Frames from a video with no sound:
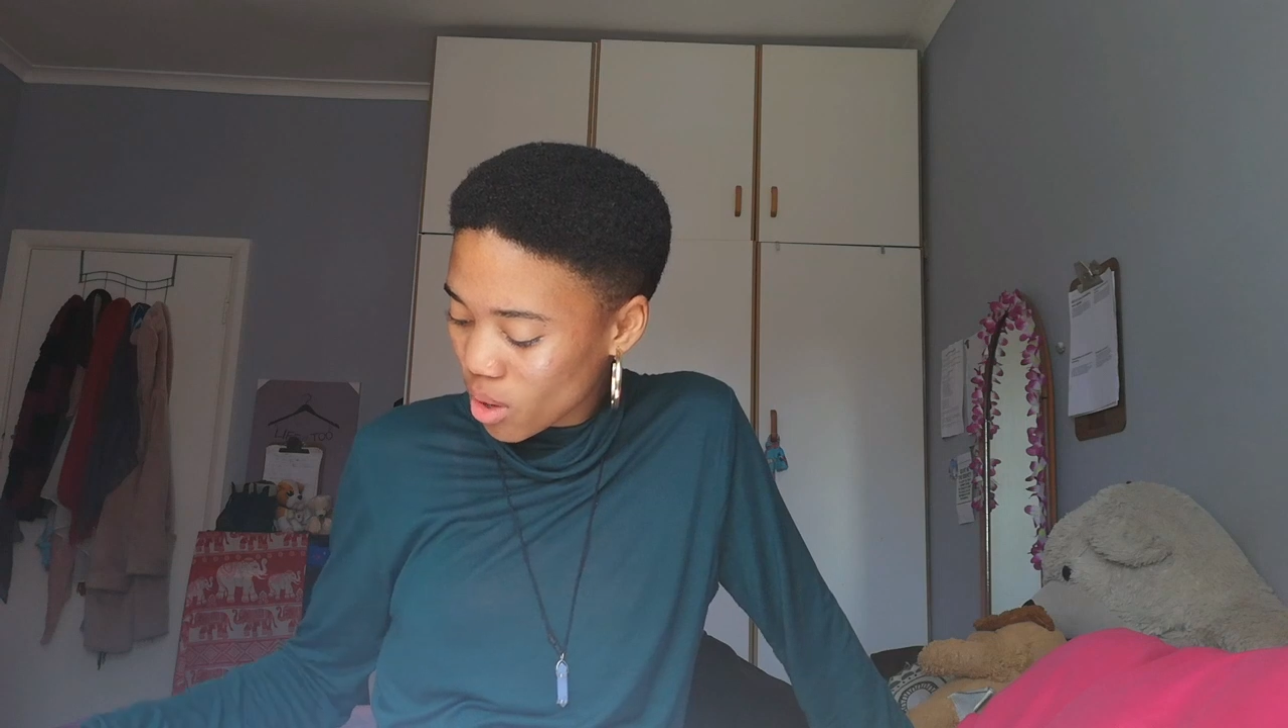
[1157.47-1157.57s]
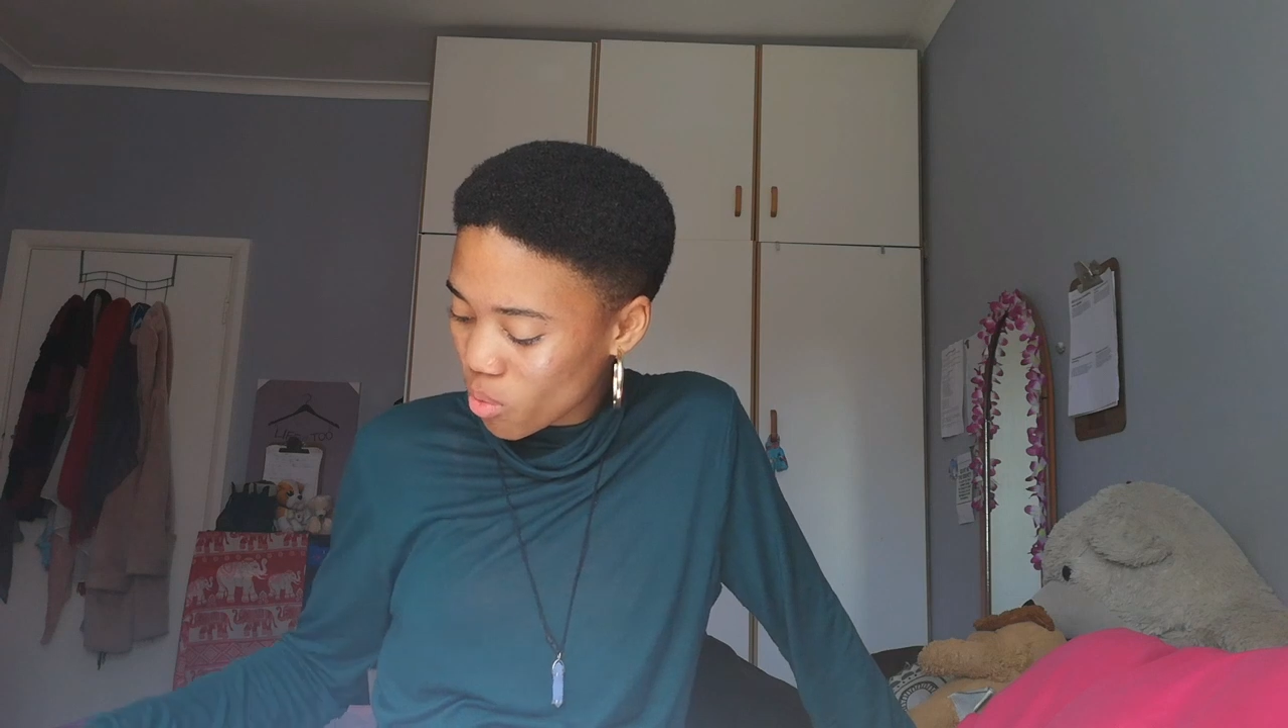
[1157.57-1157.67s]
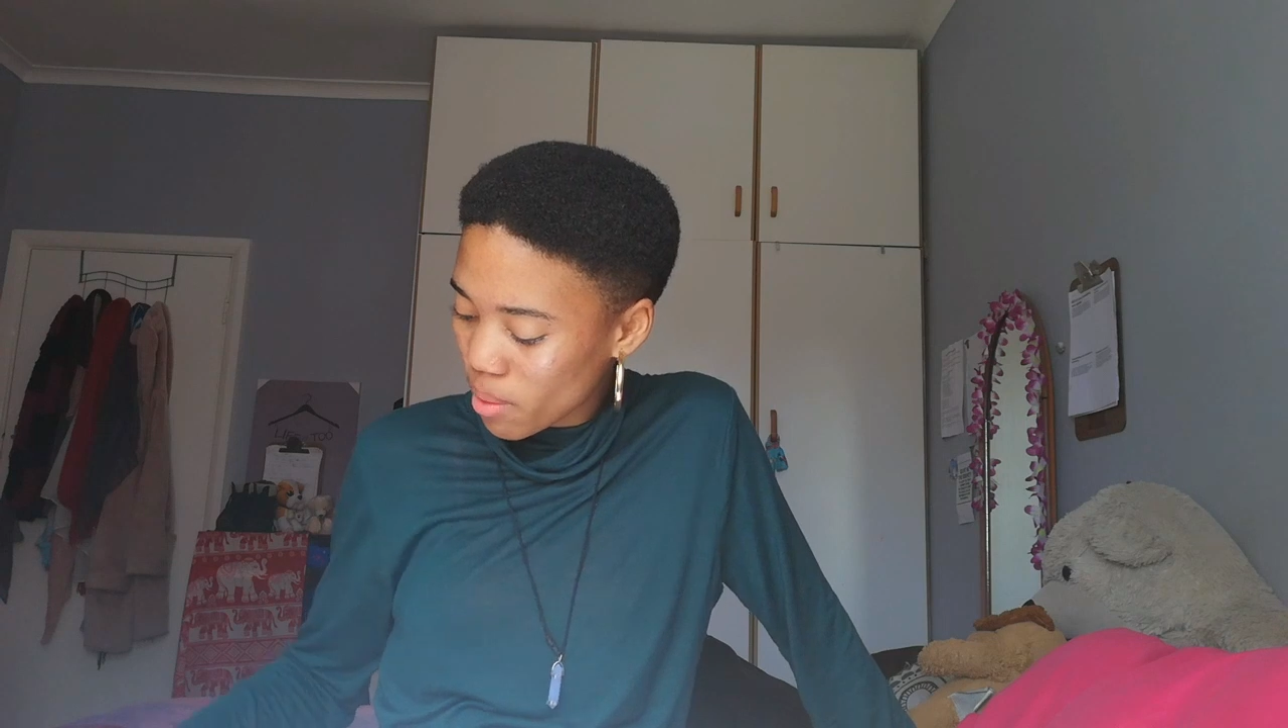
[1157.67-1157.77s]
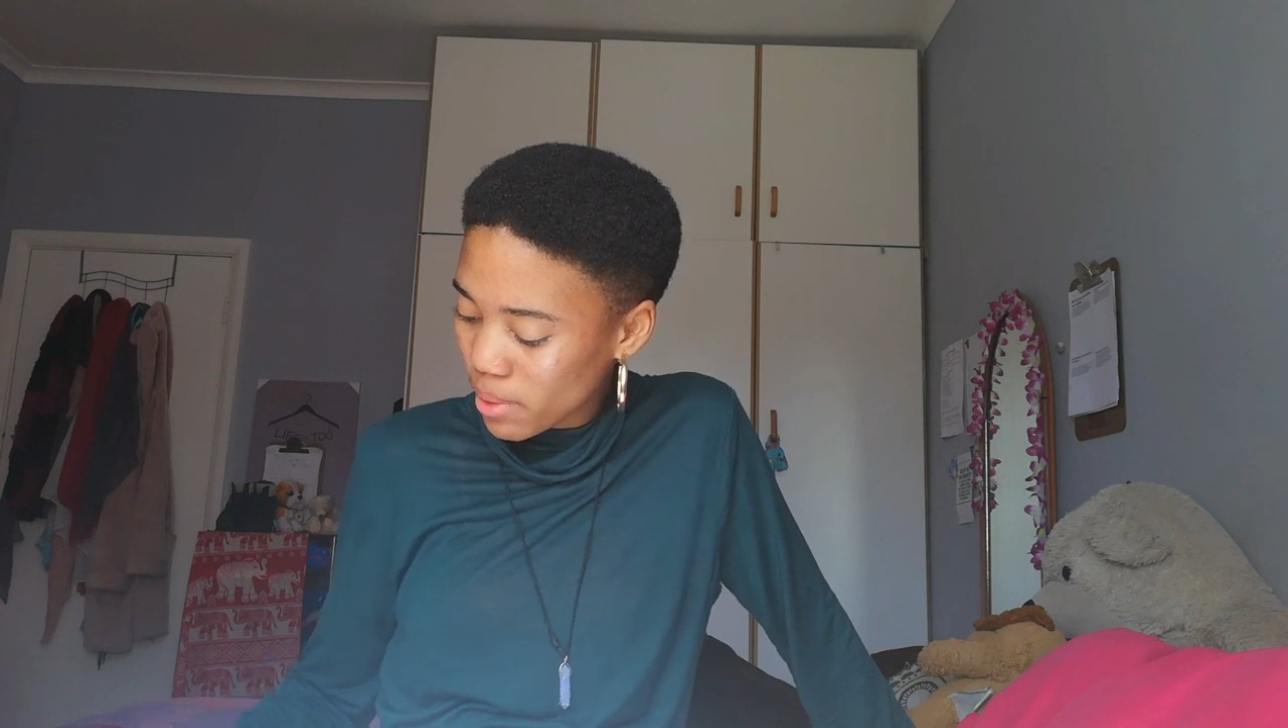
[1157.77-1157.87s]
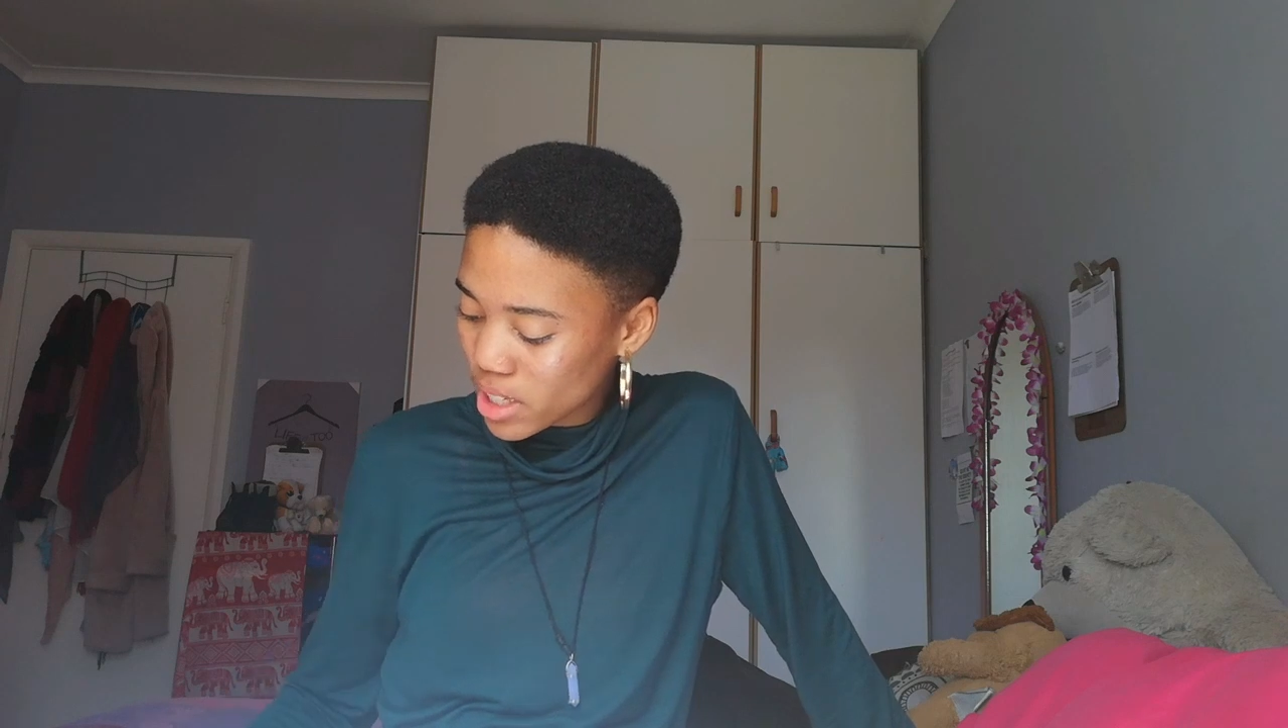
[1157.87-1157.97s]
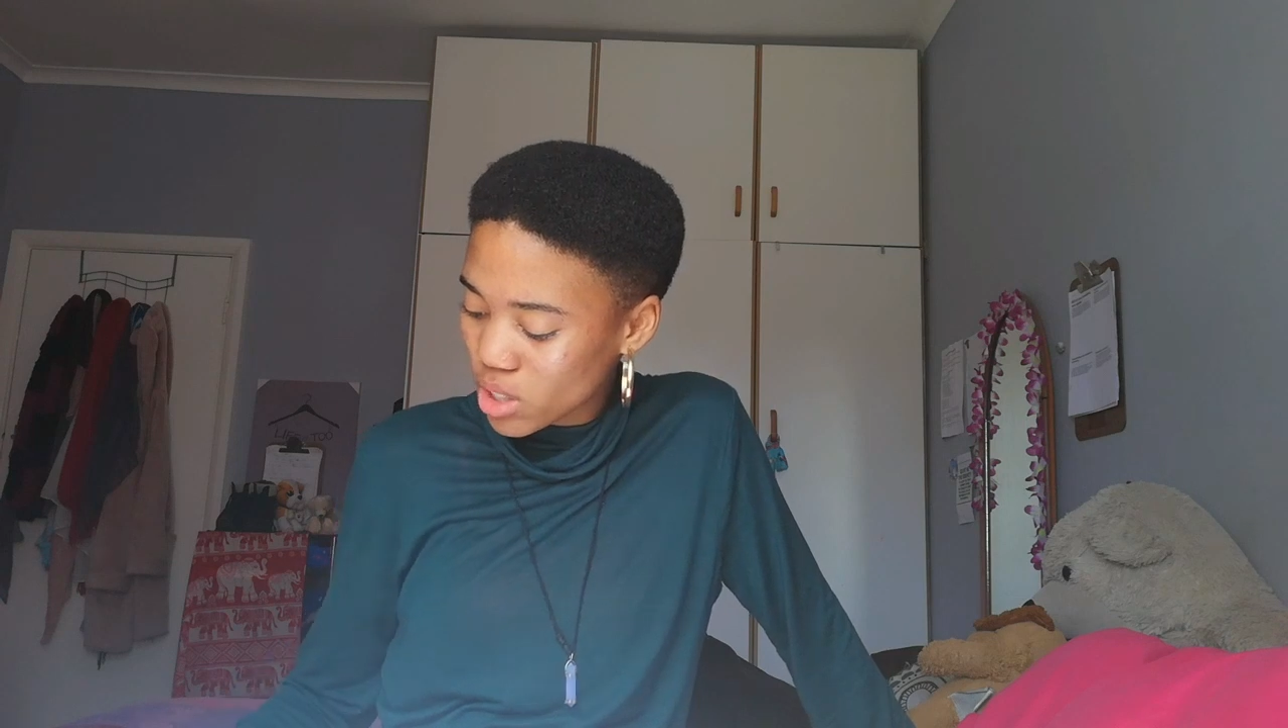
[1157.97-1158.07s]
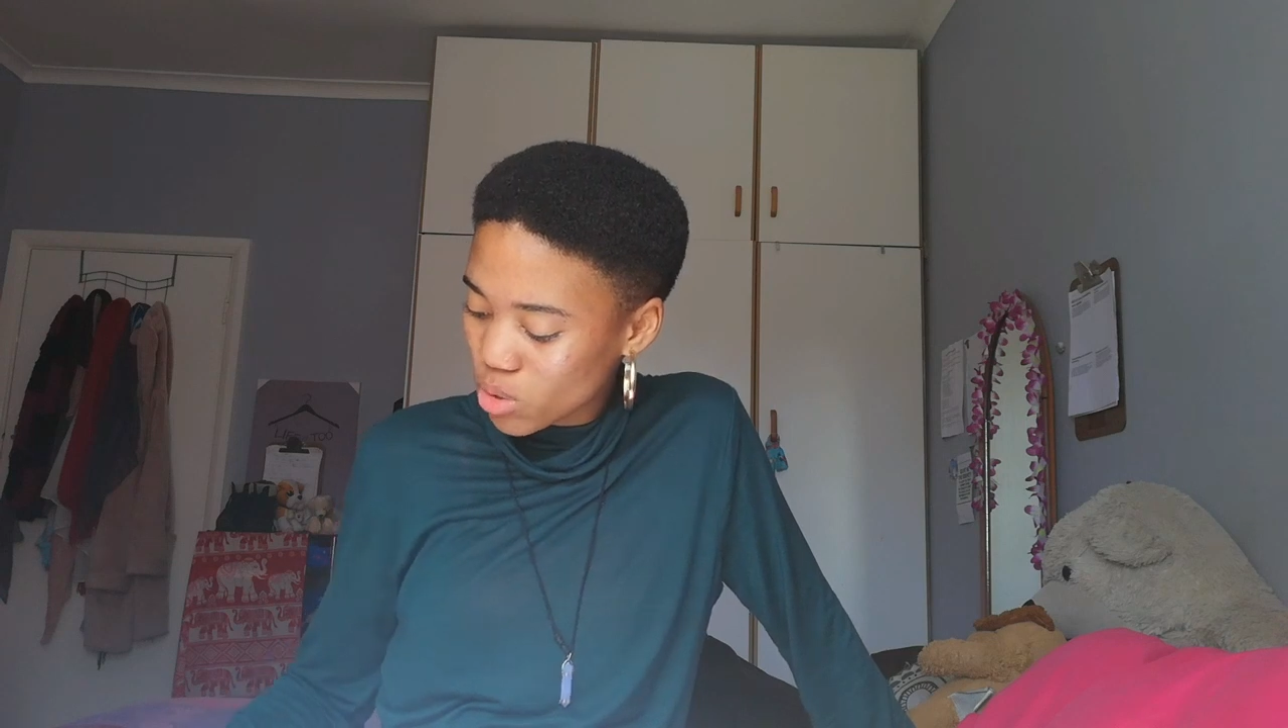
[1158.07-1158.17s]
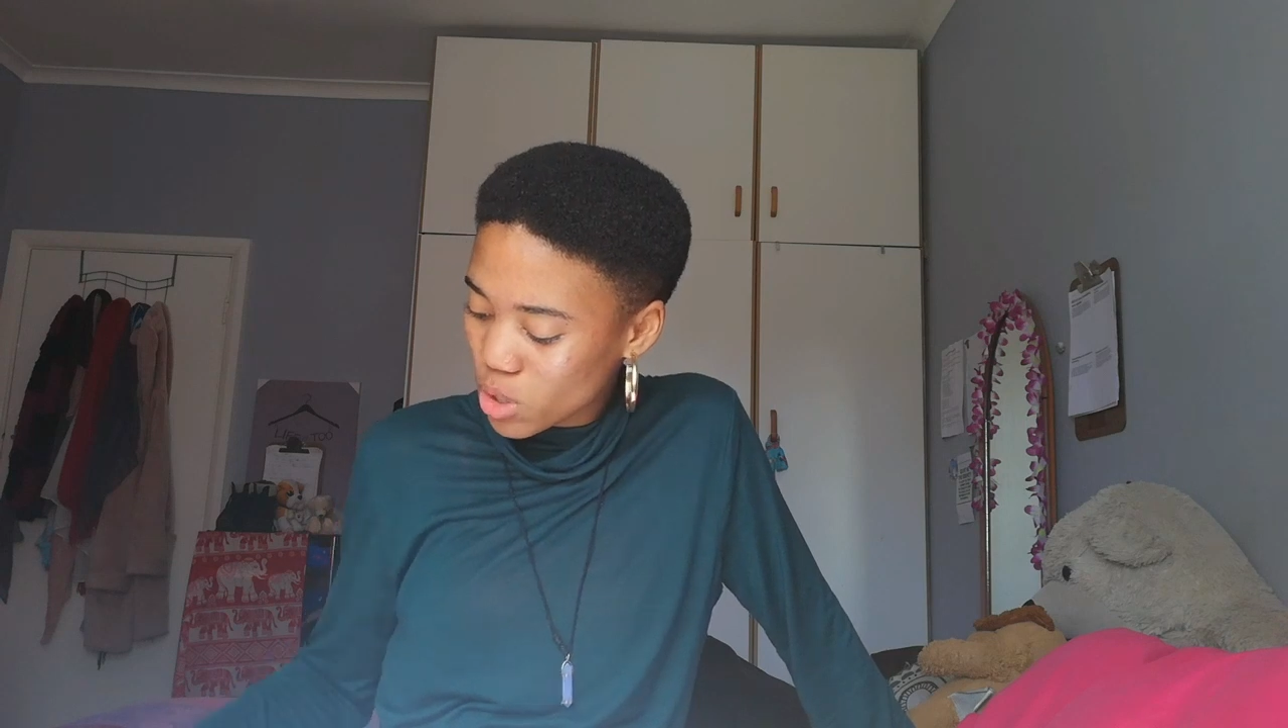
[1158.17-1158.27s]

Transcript: What makes you